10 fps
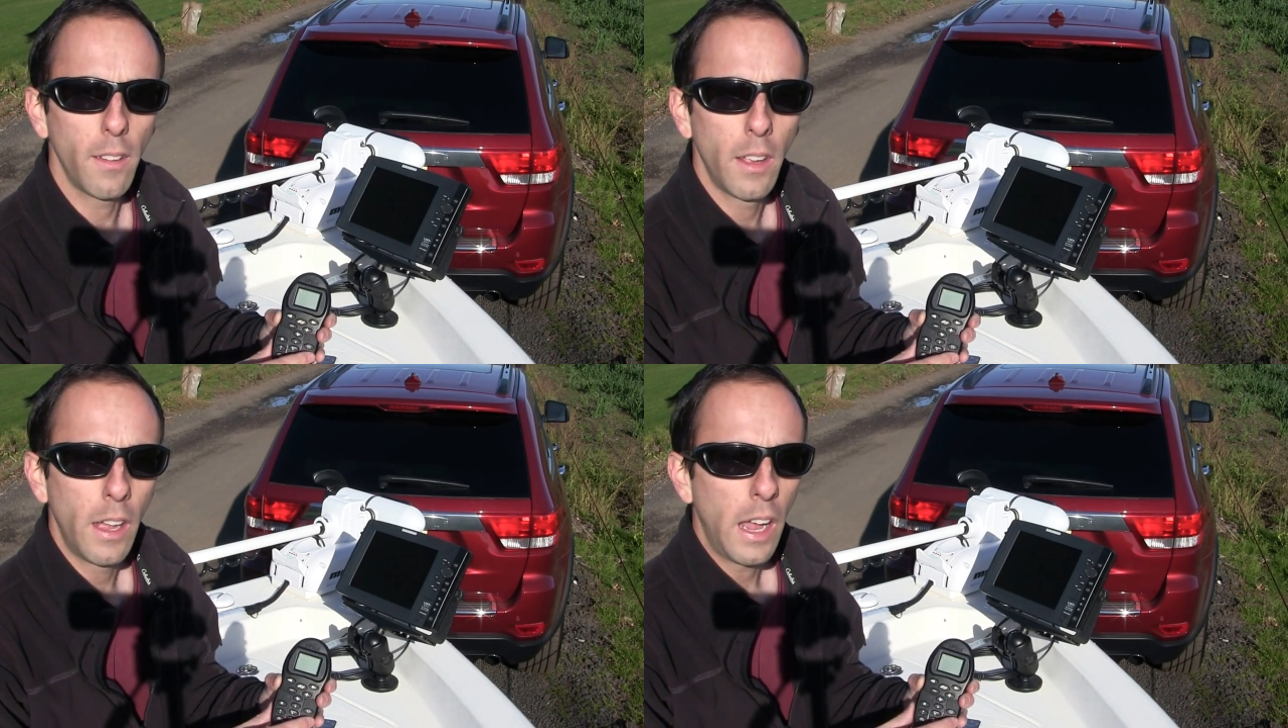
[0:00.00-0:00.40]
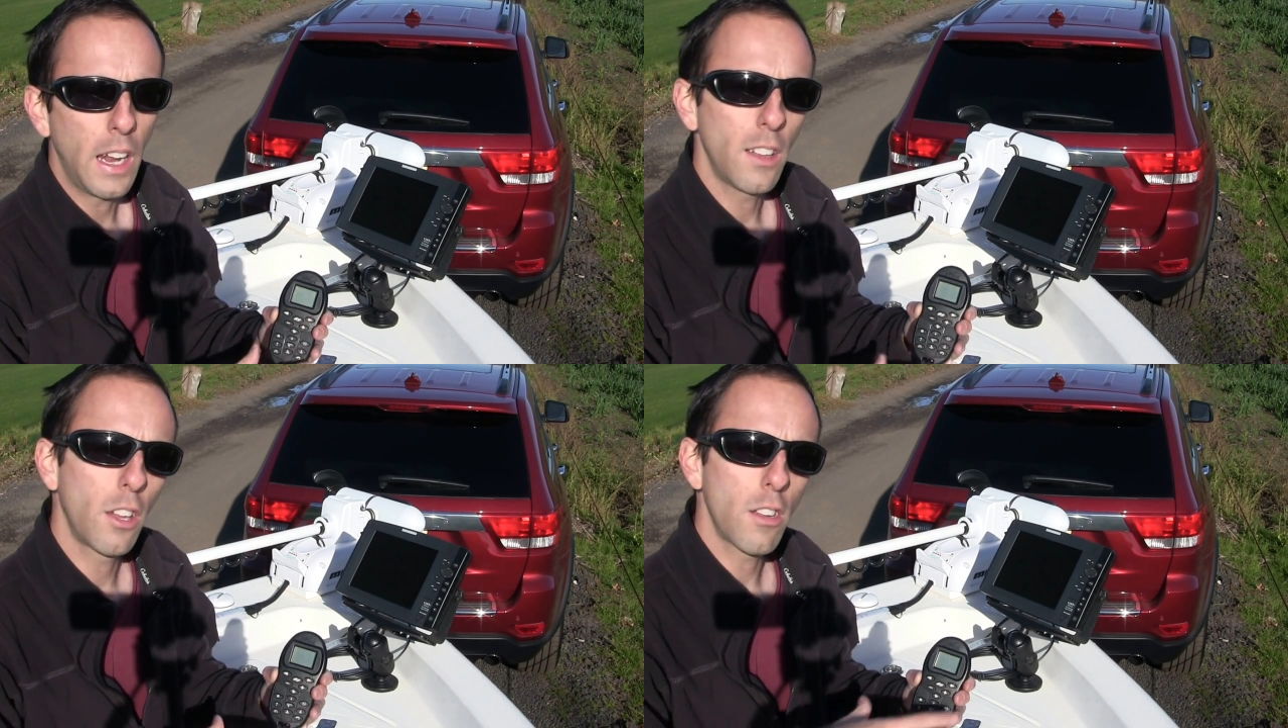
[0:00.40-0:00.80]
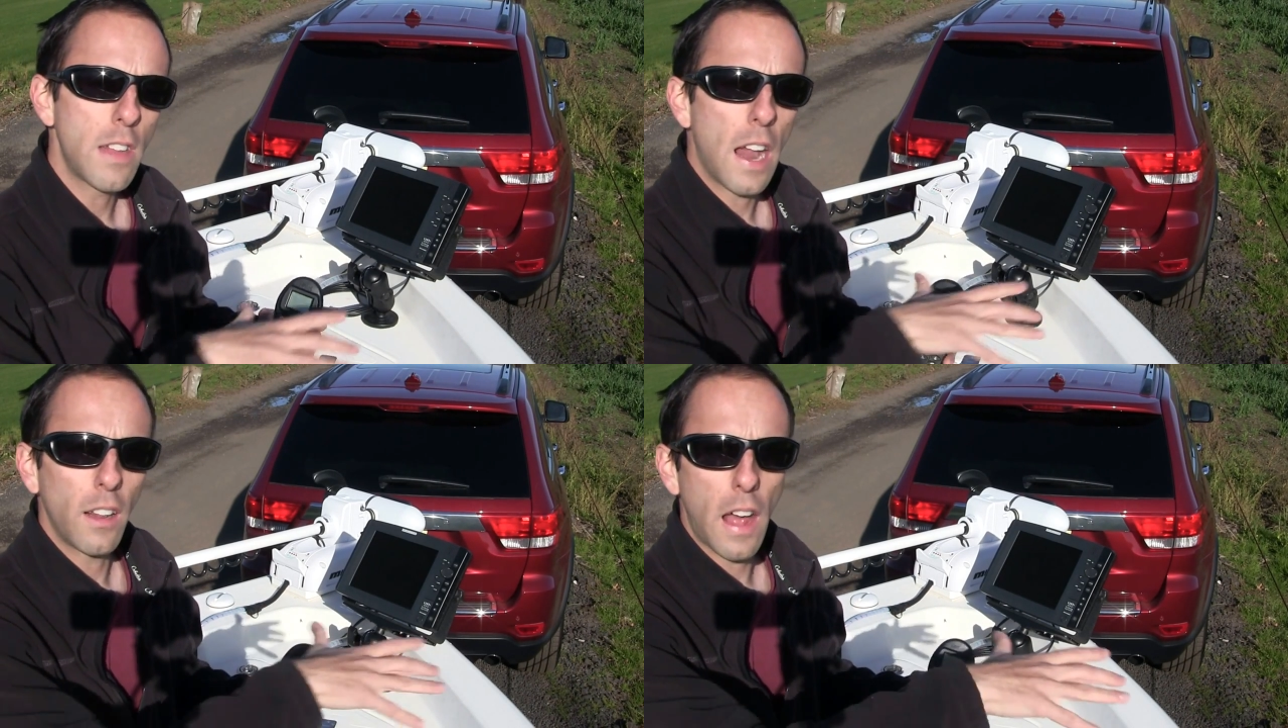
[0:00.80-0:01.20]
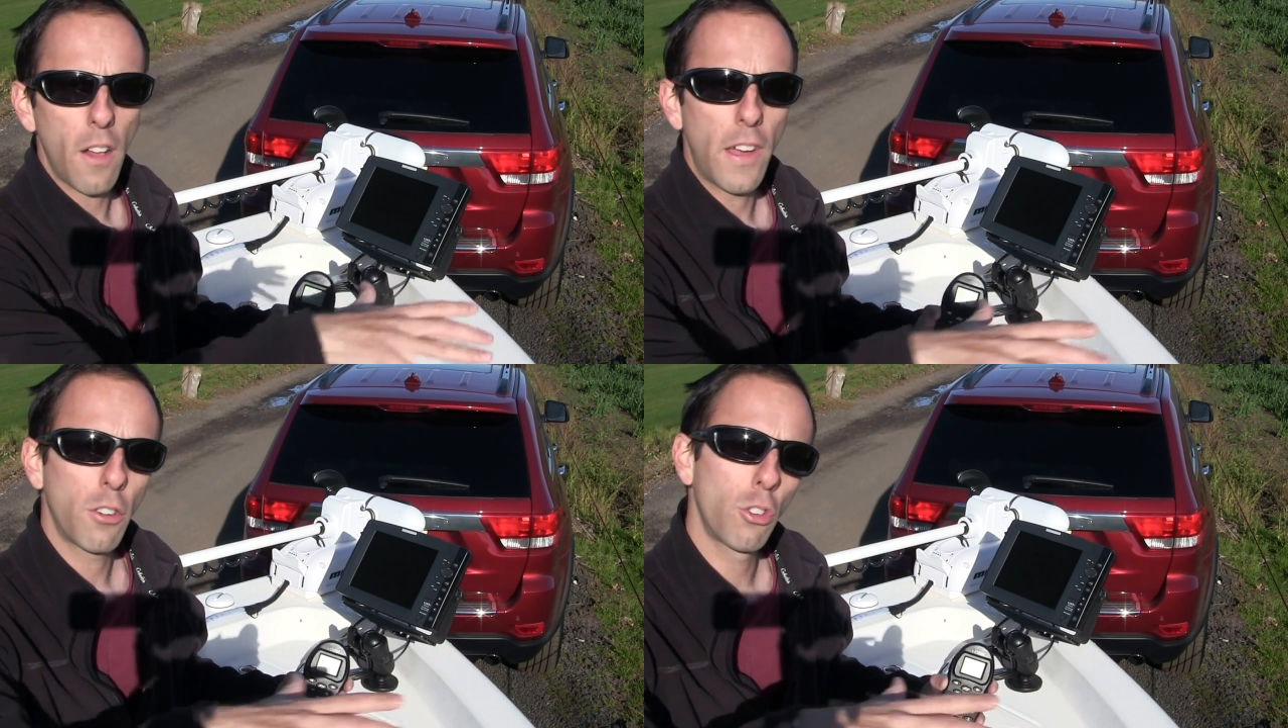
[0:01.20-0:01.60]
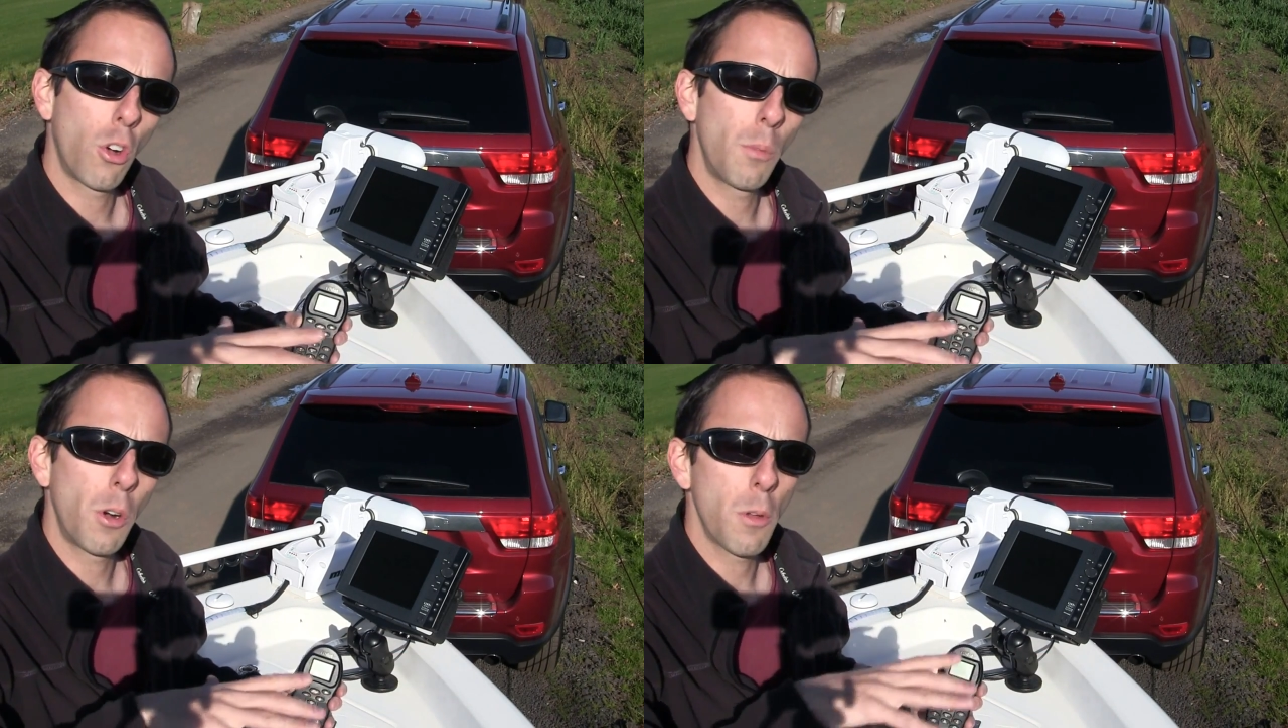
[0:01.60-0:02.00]
and it does not allow that
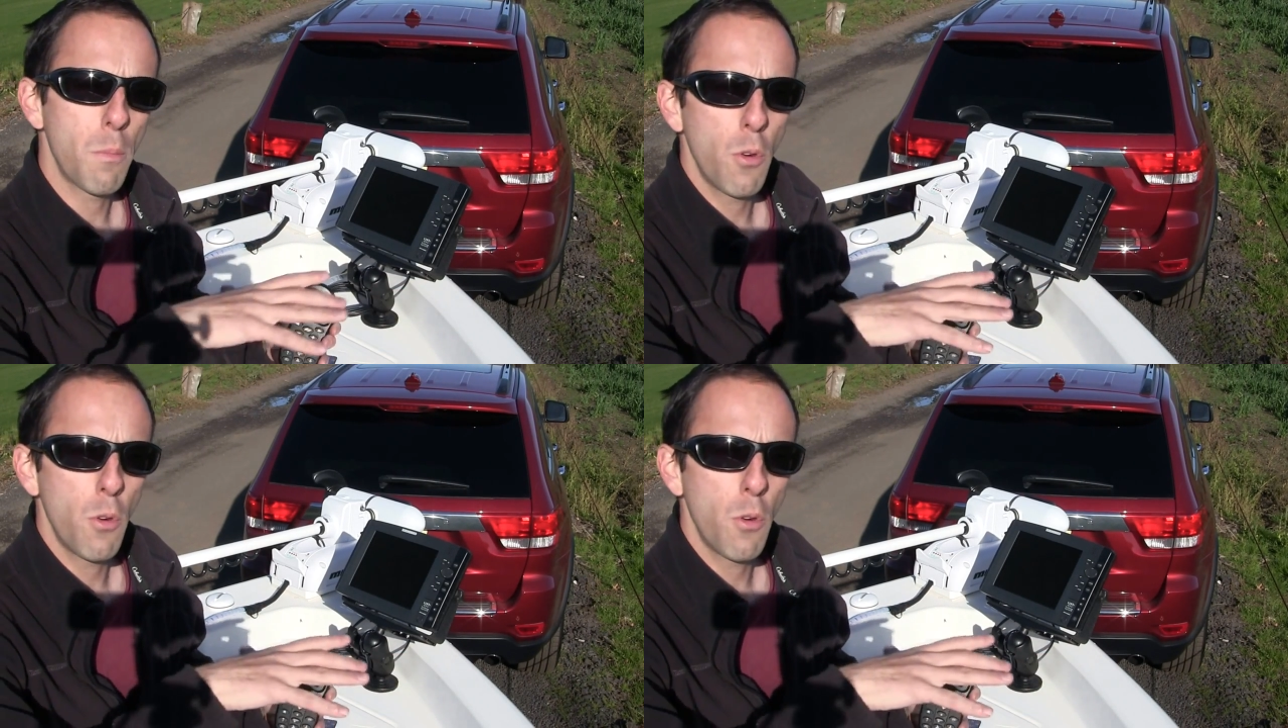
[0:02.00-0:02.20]
trolling motor to